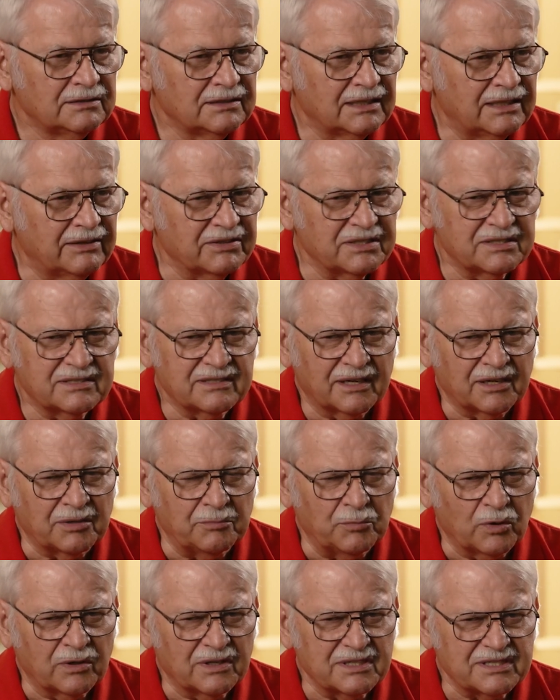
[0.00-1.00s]
You started
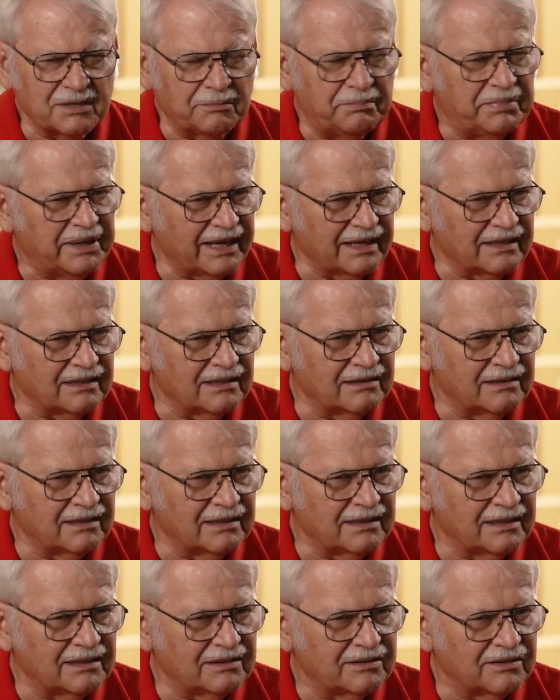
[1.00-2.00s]
more as a pet, and
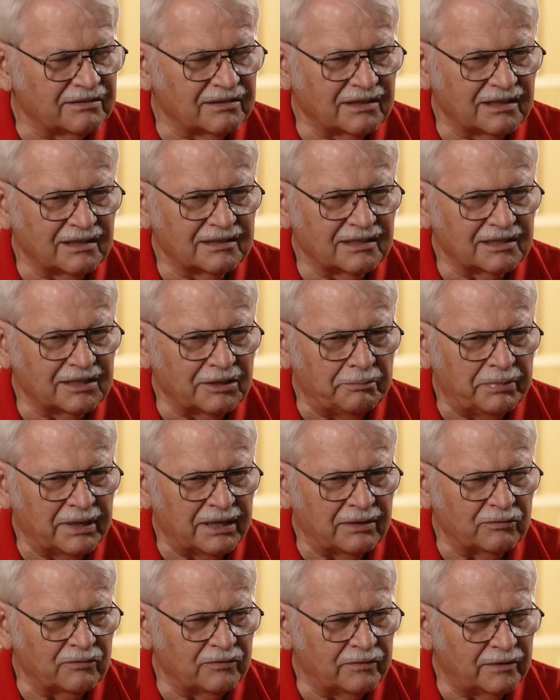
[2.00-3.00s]
then it turned out that the
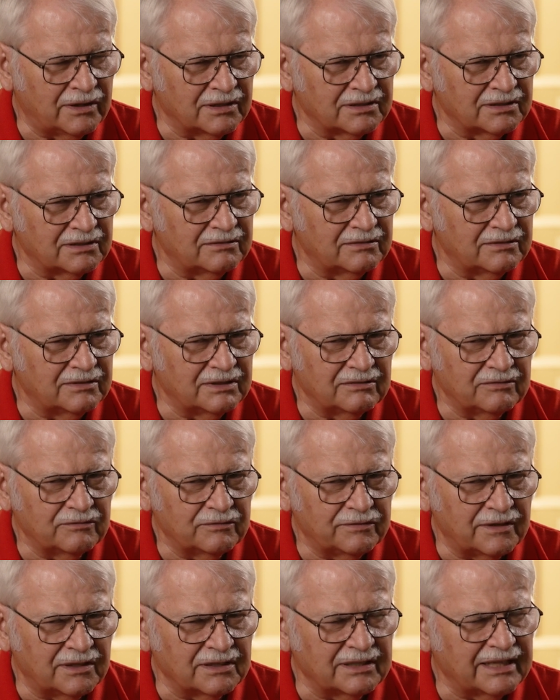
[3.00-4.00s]
pet found,
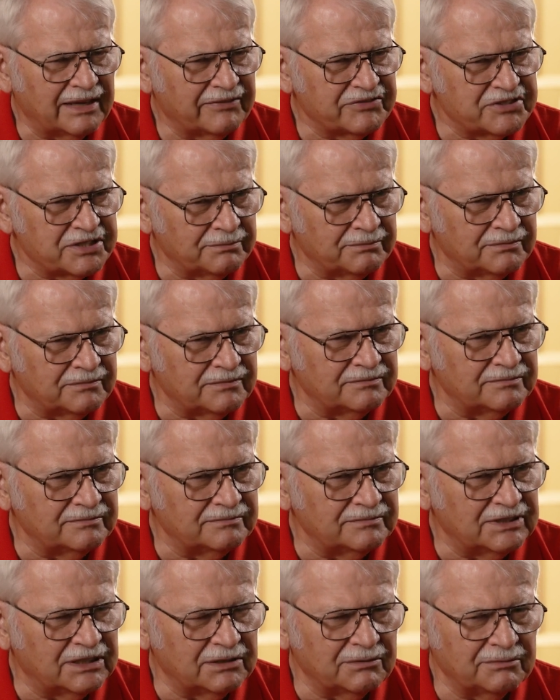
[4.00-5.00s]
found to have some
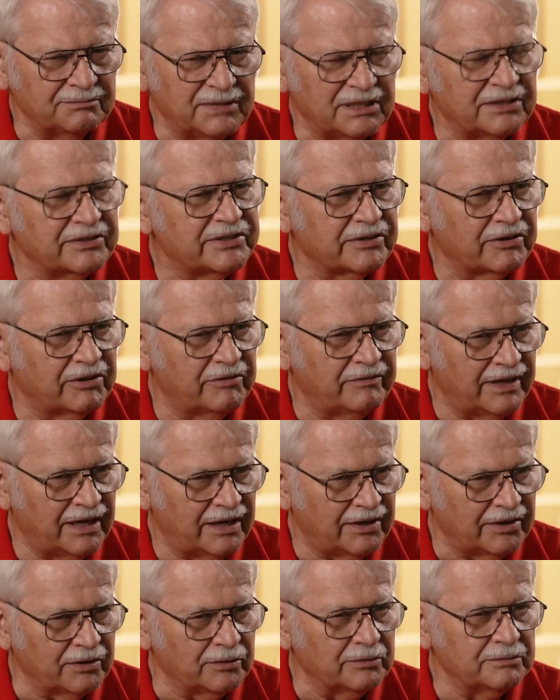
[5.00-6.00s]
uh, military
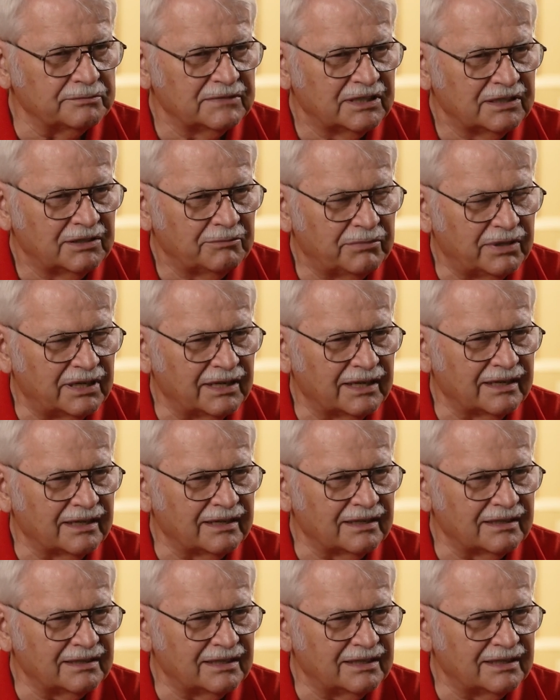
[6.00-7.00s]
value
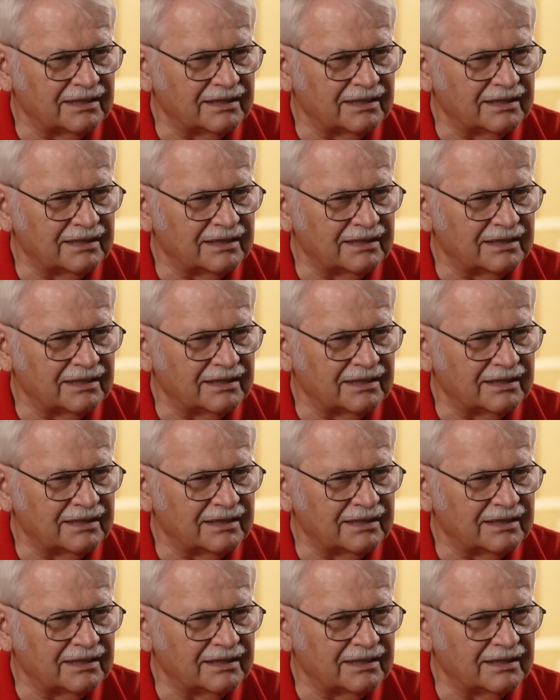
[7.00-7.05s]
by